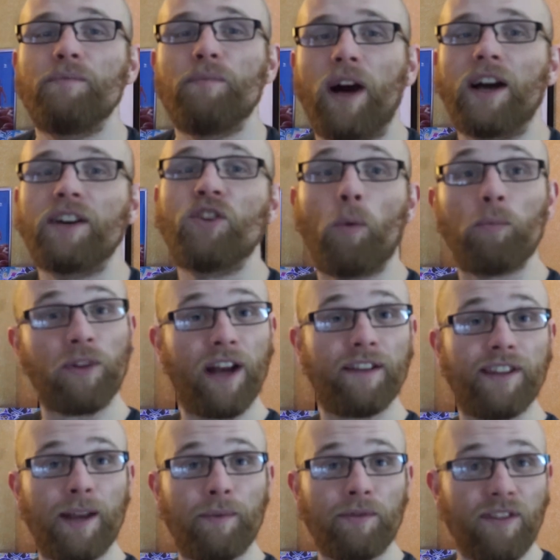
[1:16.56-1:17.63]
in my top
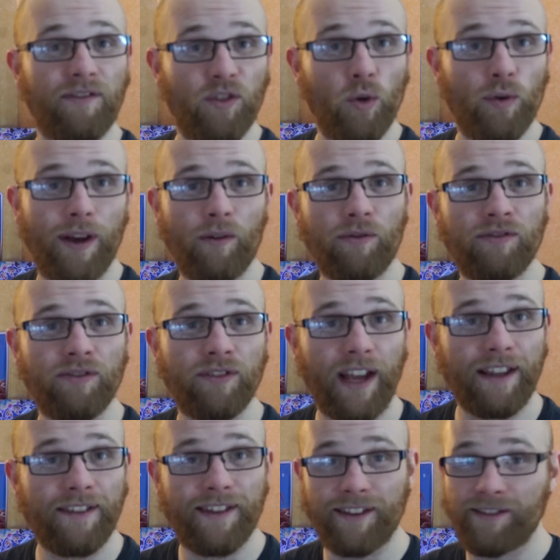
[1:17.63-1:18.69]
turntables of
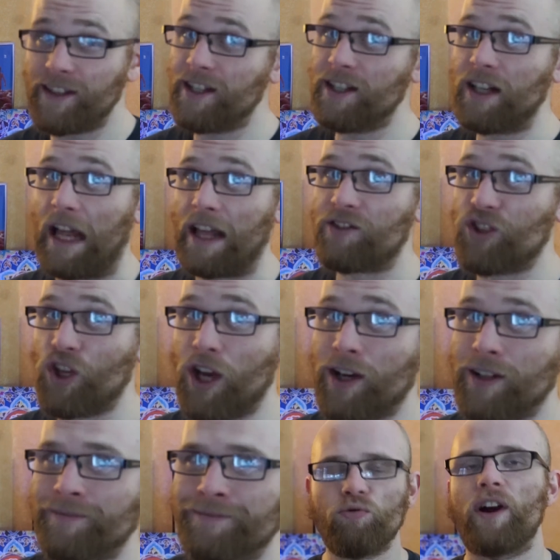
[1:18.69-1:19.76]
2016 last
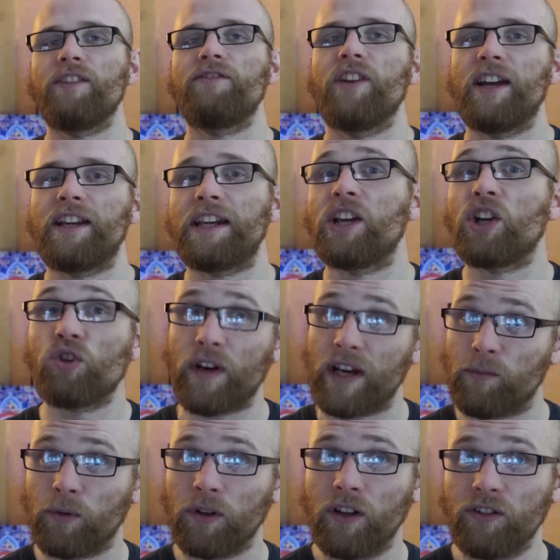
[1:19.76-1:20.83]
year. Priced at an
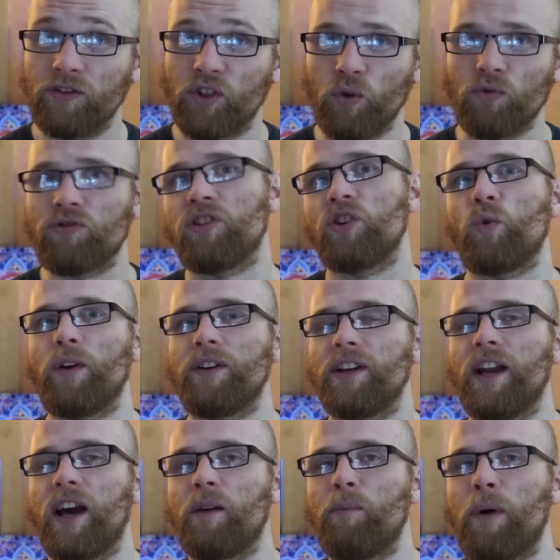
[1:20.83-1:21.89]
agreeable
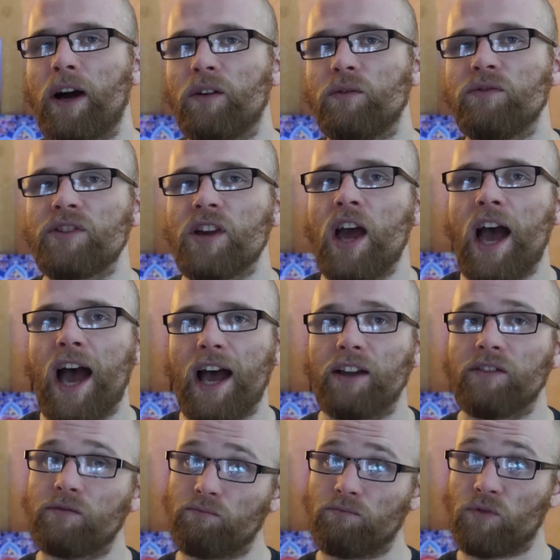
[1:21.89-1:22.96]
£229
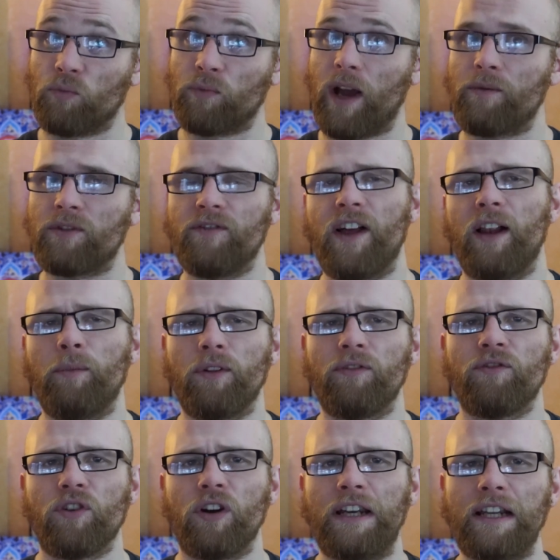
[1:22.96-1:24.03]
and sometimes available
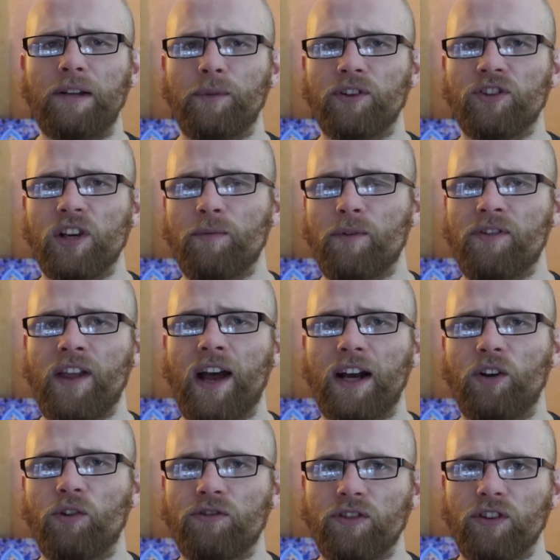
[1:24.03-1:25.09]
for a little bit cheaper than
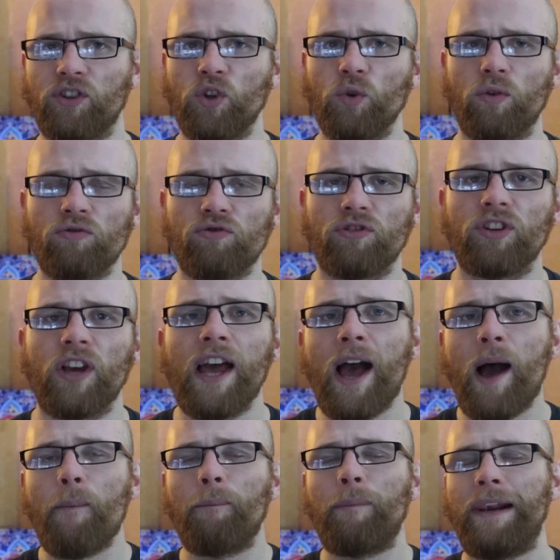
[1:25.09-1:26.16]
that, closer to £200,
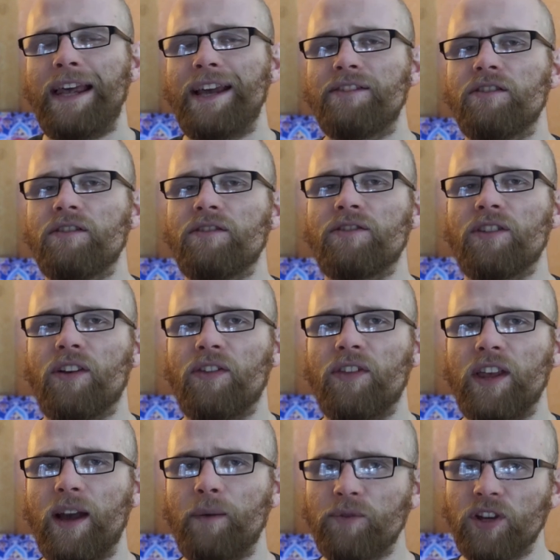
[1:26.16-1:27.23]
places
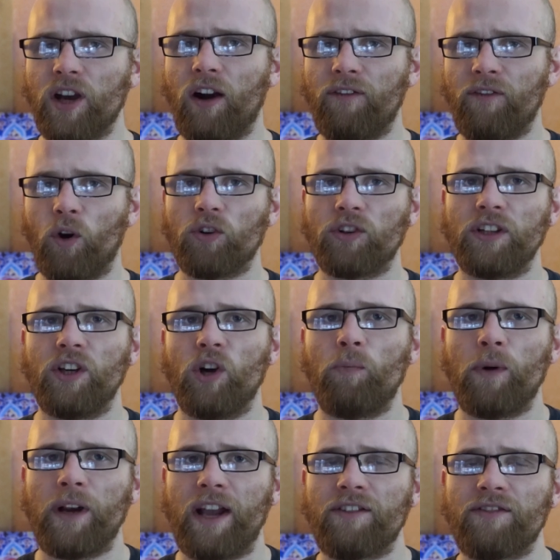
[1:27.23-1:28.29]
the MTR-40
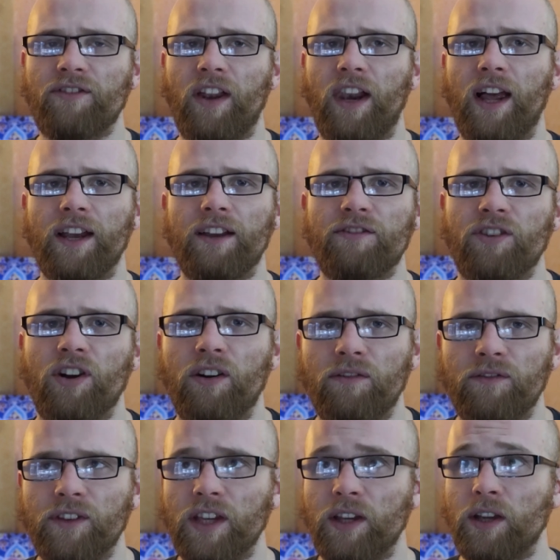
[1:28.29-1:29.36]
up against the likes
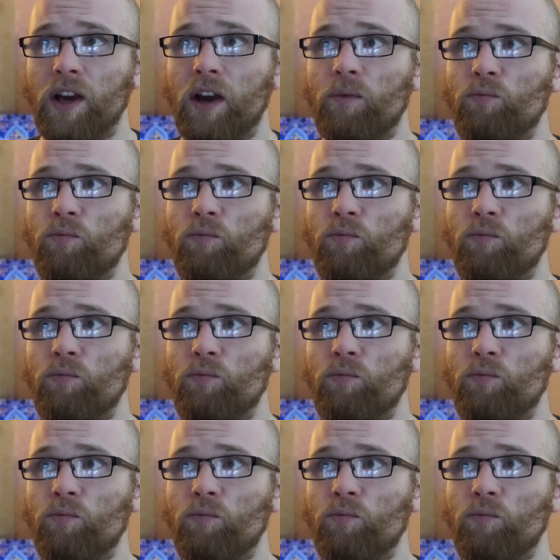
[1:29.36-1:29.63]
of the